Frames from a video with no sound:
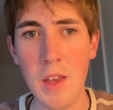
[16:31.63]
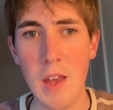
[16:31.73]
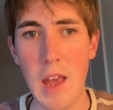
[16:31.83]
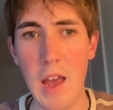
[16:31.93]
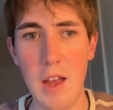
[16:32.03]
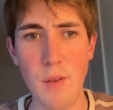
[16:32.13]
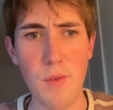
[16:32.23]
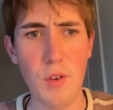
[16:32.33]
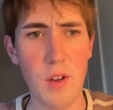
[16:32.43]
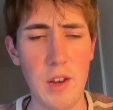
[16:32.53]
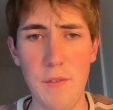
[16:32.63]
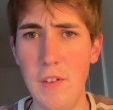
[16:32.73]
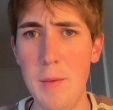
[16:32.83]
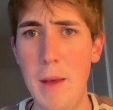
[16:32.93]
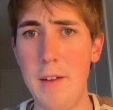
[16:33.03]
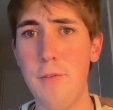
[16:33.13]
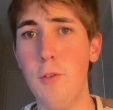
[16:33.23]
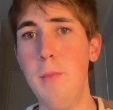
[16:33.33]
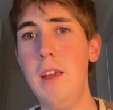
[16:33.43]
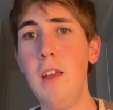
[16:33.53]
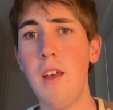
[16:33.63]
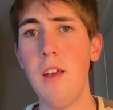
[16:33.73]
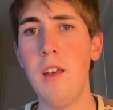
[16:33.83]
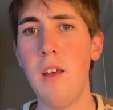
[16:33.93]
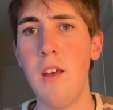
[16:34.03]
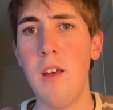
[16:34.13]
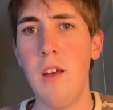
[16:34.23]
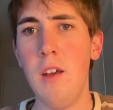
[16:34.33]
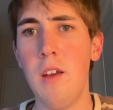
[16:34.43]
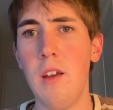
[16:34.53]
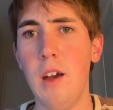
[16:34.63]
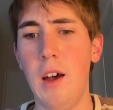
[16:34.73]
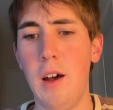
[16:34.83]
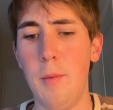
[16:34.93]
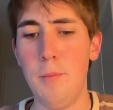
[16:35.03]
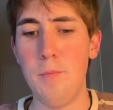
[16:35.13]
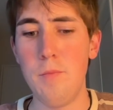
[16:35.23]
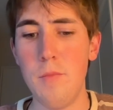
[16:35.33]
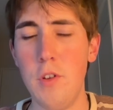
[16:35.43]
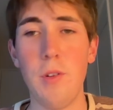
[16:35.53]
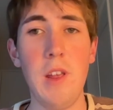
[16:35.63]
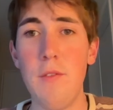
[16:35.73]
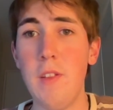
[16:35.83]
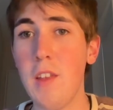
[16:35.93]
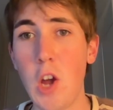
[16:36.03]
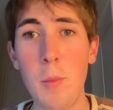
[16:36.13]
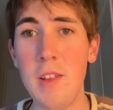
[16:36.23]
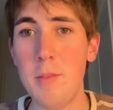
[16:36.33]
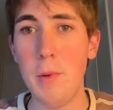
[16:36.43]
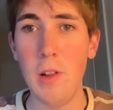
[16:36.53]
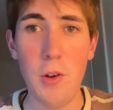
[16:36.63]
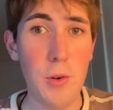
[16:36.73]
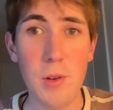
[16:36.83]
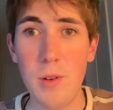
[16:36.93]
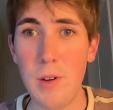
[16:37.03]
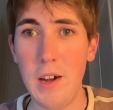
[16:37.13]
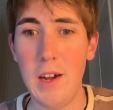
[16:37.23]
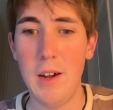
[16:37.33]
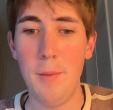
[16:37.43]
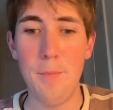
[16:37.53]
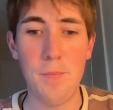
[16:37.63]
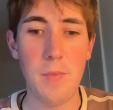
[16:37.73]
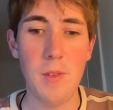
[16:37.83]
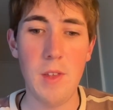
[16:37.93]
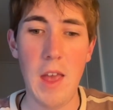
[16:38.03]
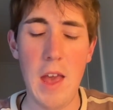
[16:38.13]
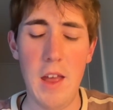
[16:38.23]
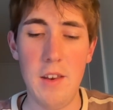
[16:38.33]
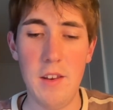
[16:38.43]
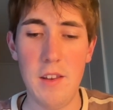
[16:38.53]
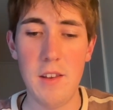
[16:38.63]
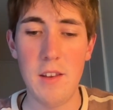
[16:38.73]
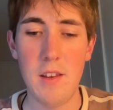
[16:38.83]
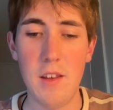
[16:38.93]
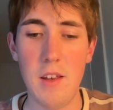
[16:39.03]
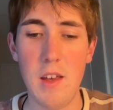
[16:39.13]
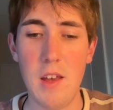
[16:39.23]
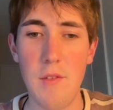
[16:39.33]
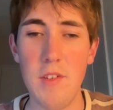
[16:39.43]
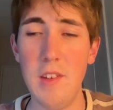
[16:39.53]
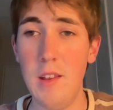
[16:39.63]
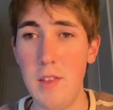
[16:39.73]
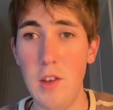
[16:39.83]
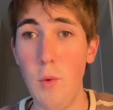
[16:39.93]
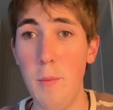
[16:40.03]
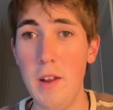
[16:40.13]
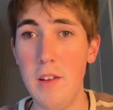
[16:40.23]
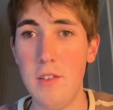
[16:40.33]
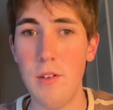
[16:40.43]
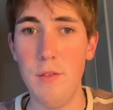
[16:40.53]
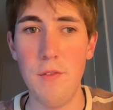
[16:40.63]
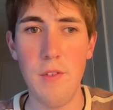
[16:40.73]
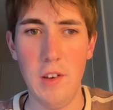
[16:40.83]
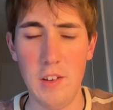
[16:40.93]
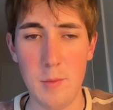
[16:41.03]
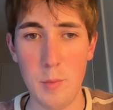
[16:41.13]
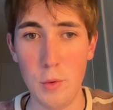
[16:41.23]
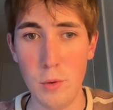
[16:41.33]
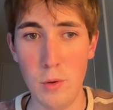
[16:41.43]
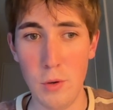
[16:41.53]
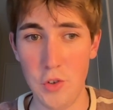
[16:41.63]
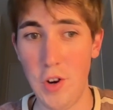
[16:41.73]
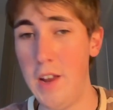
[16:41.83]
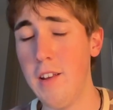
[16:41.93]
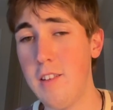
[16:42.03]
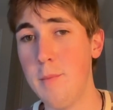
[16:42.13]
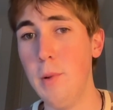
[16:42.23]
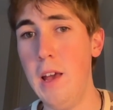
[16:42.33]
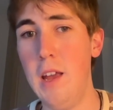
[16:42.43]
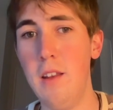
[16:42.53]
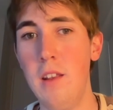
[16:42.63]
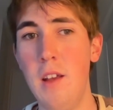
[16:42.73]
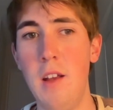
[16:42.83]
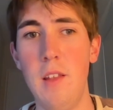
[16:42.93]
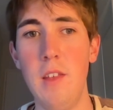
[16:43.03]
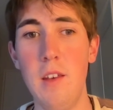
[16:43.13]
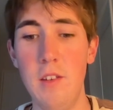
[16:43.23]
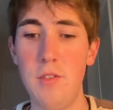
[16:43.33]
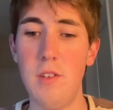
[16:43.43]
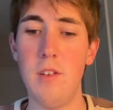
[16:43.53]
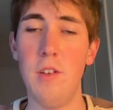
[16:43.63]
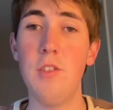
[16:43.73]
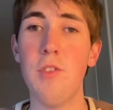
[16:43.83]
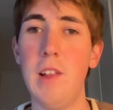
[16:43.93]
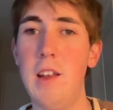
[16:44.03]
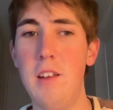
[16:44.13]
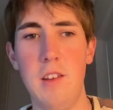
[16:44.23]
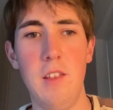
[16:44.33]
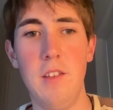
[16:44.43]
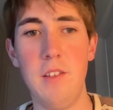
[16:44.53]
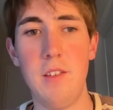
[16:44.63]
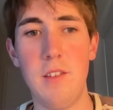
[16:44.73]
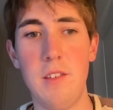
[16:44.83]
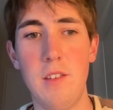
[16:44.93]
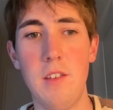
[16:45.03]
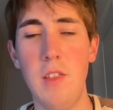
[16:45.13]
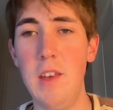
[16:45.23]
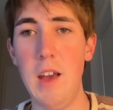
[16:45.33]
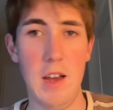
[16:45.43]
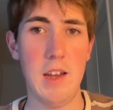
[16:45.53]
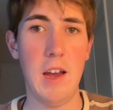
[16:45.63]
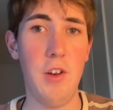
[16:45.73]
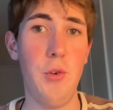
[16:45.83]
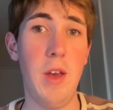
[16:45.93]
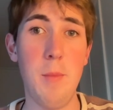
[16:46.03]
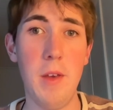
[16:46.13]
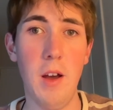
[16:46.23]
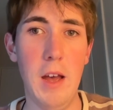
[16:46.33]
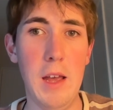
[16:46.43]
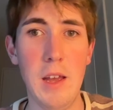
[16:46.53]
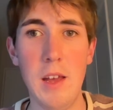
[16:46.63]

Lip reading: And if you've got any feedback for me, leave it in the comments below. And if there's anything you want me to sort of explore or try and explain that is related to the Akahu API,